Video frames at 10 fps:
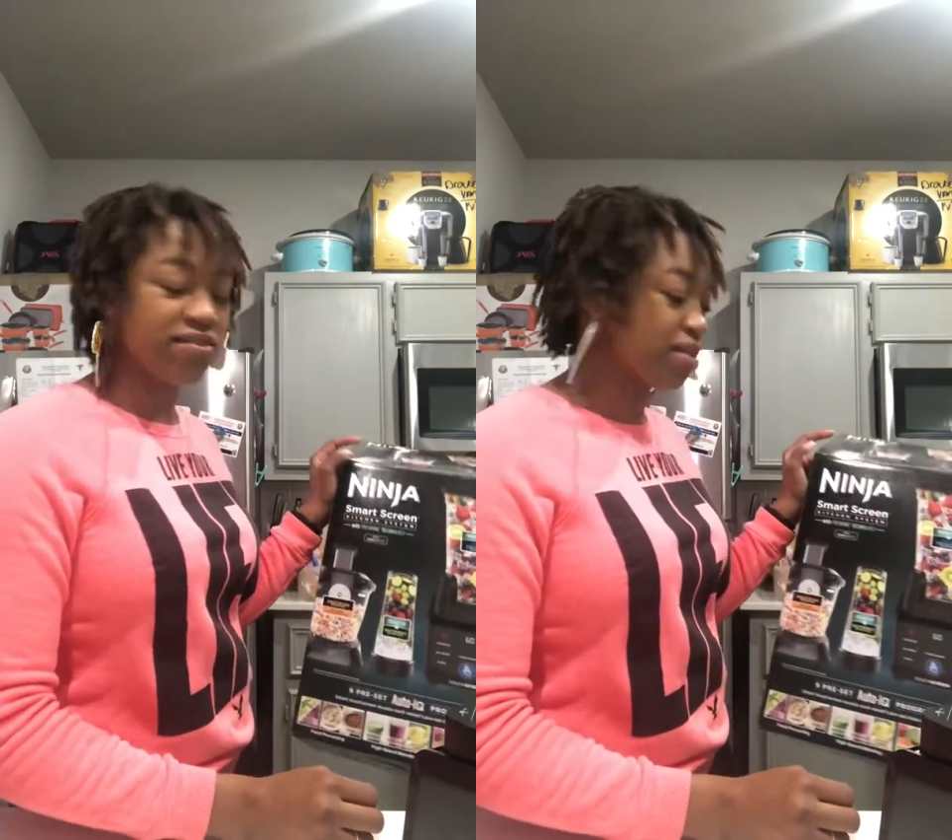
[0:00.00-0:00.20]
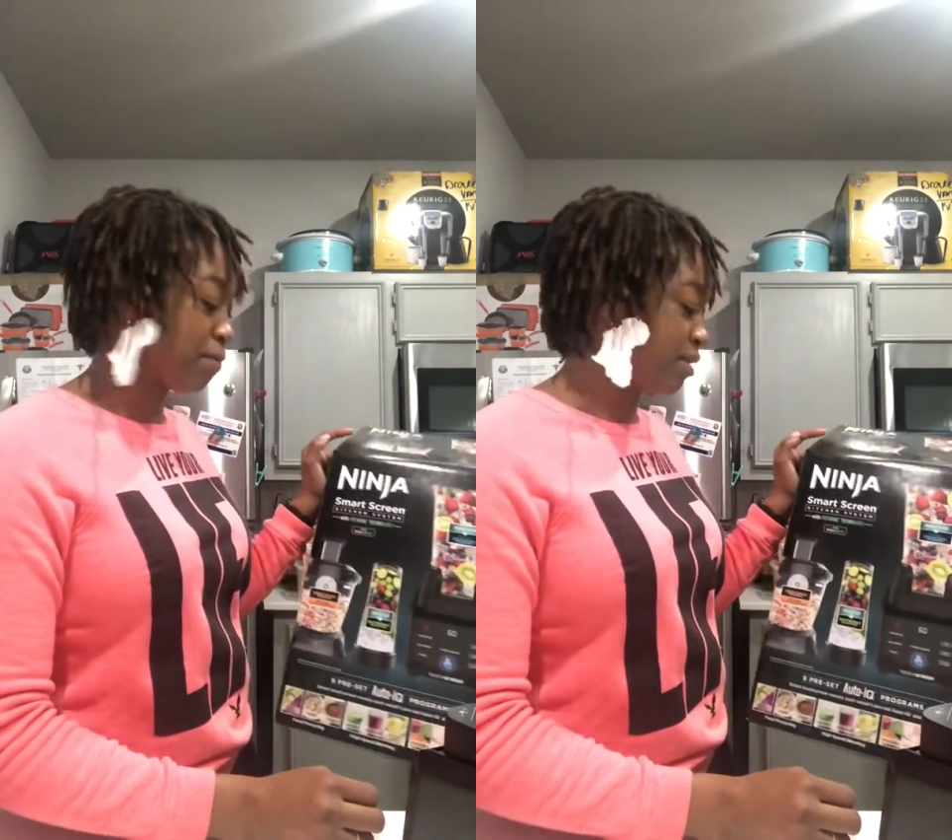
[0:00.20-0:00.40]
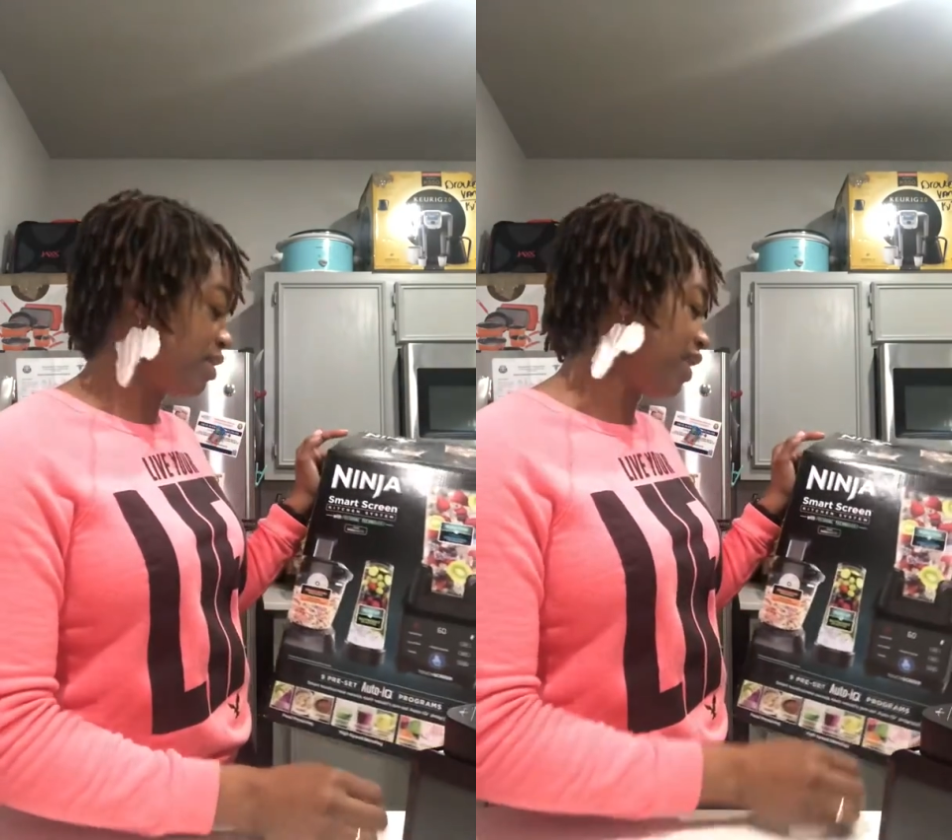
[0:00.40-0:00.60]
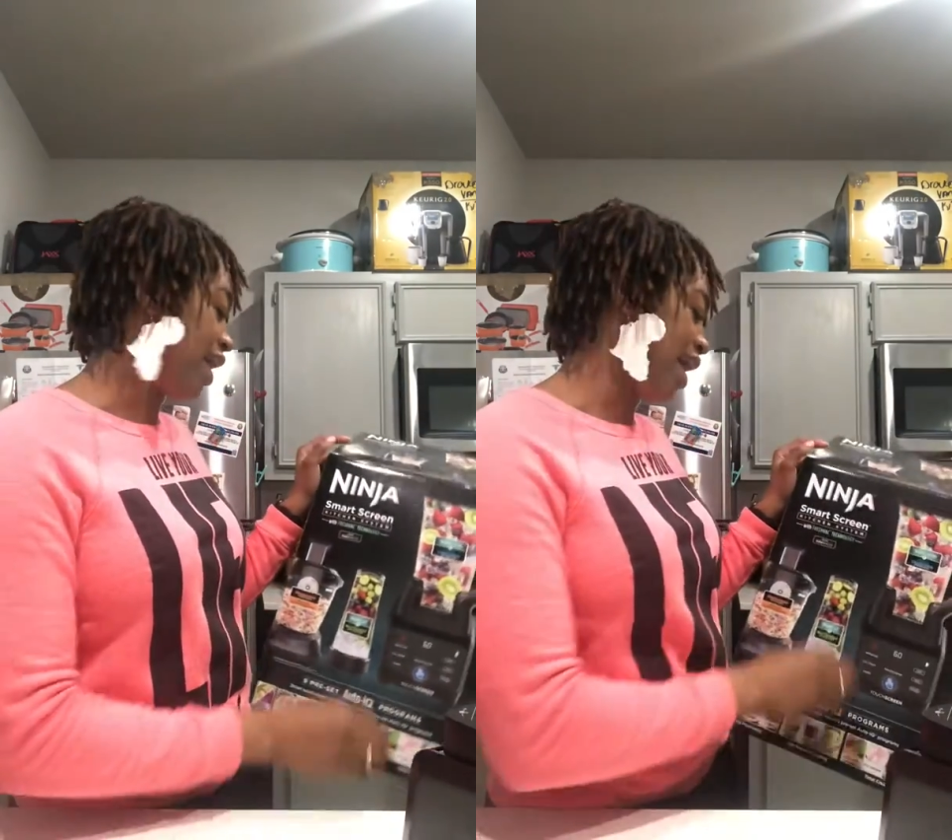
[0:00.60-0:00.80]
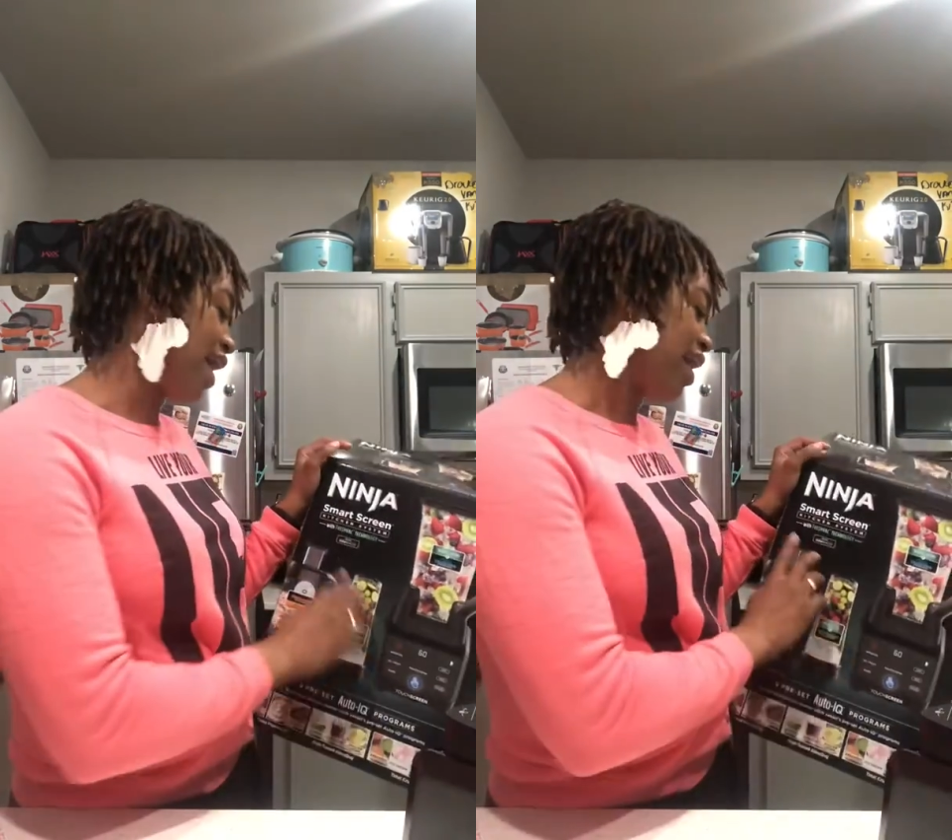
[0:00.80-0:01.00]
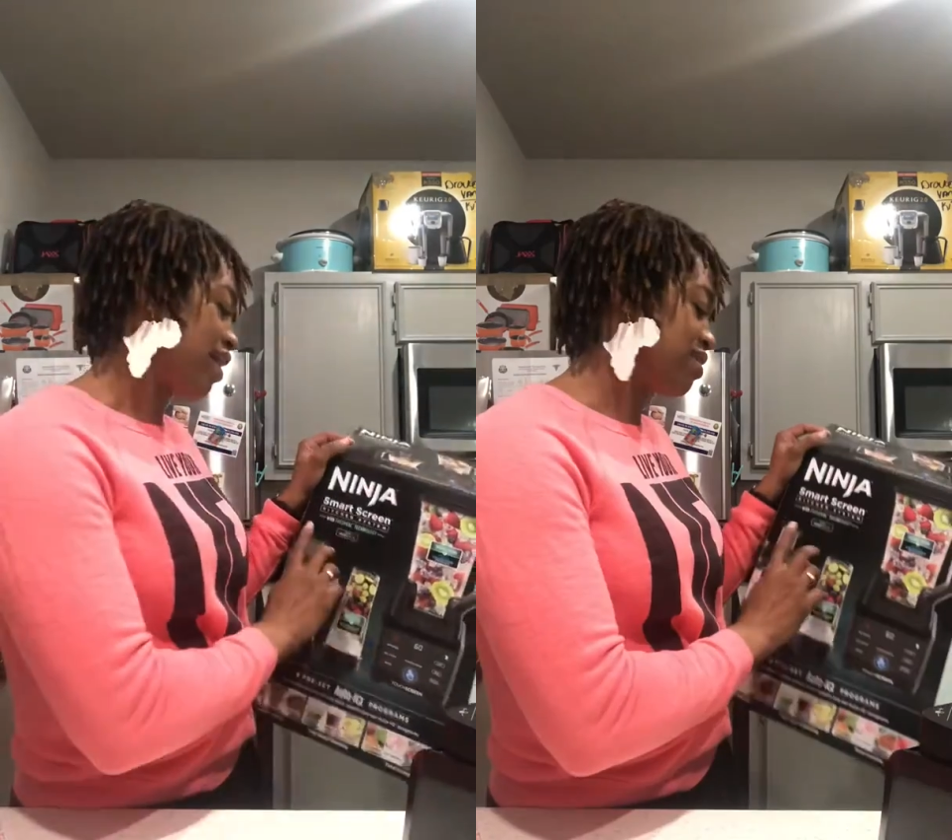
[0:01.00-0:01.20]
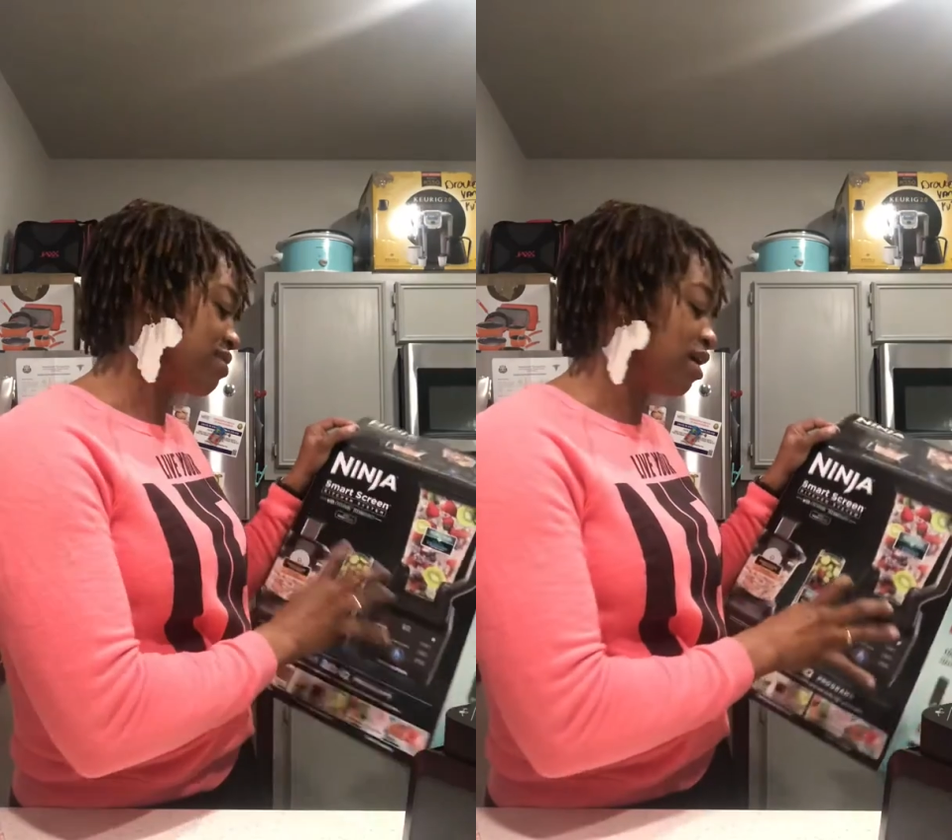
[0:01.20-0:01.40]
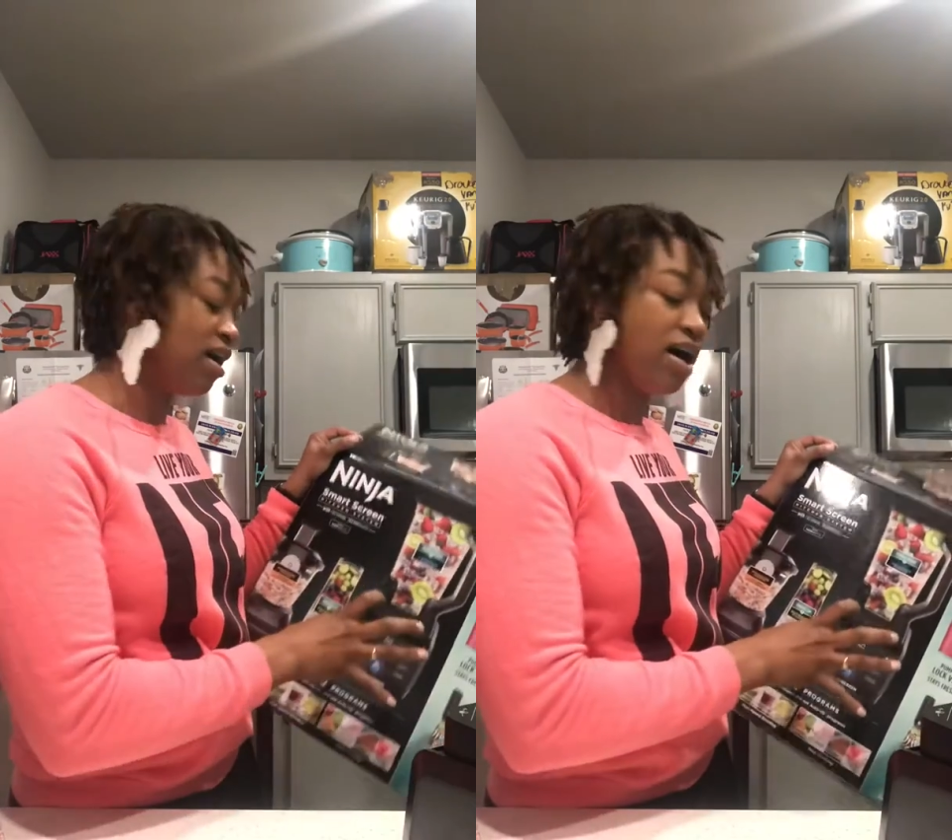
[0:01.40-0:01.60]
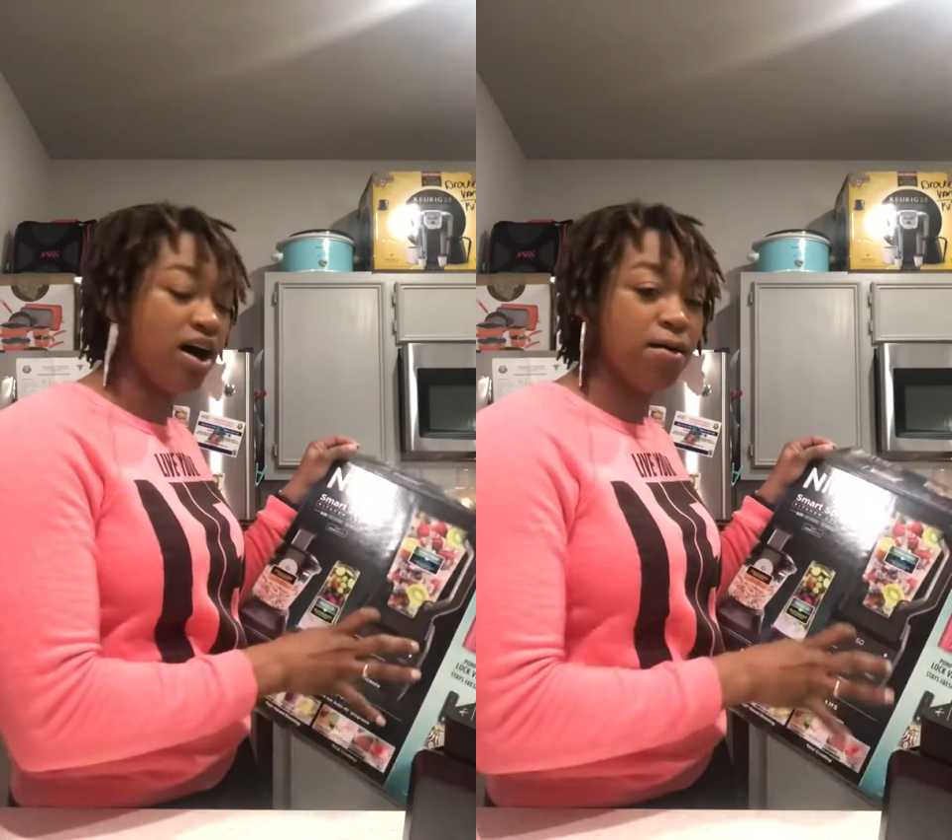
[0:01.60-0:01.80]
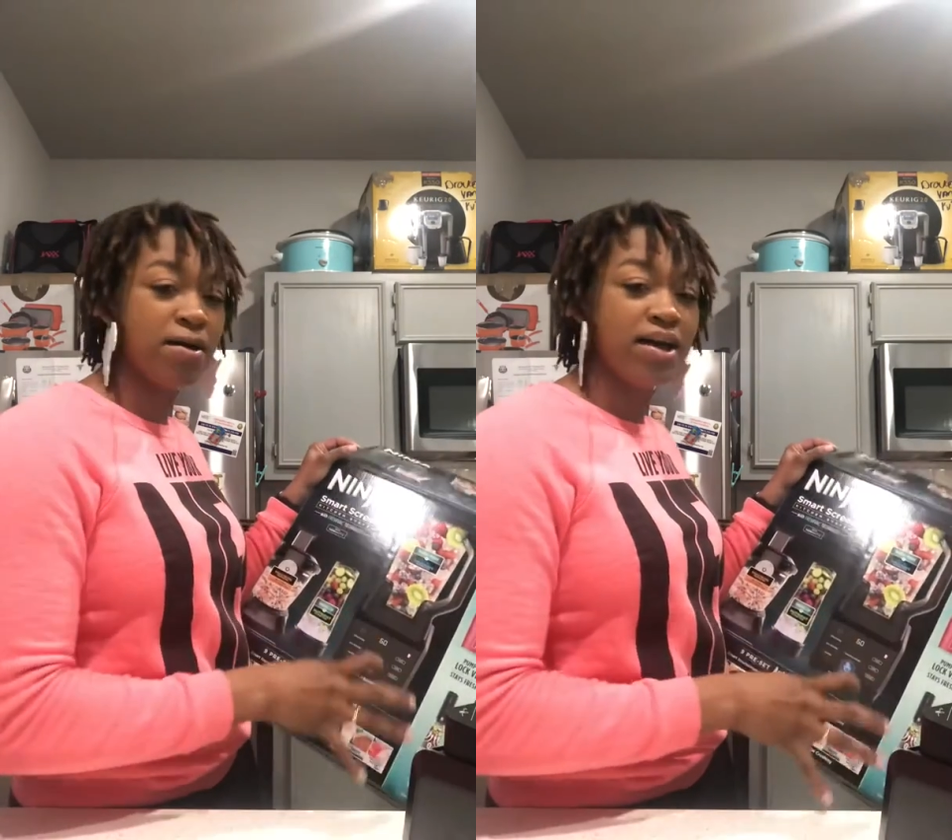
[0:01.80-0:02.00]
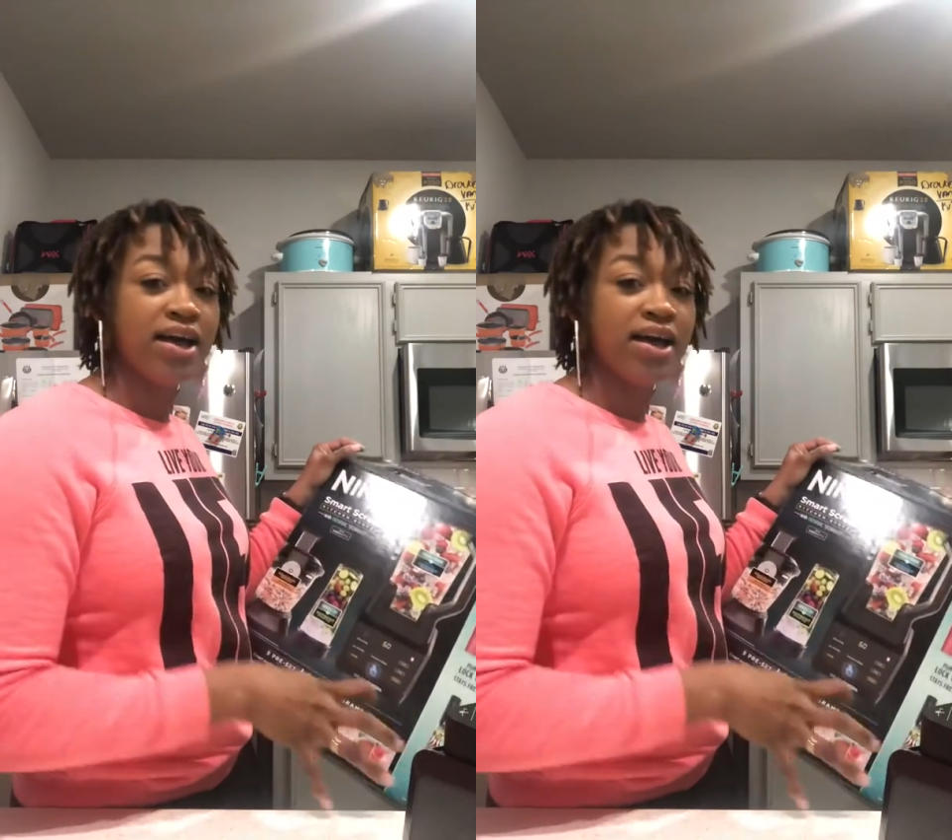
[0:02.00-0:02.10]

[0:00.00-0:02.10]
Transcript: something that has a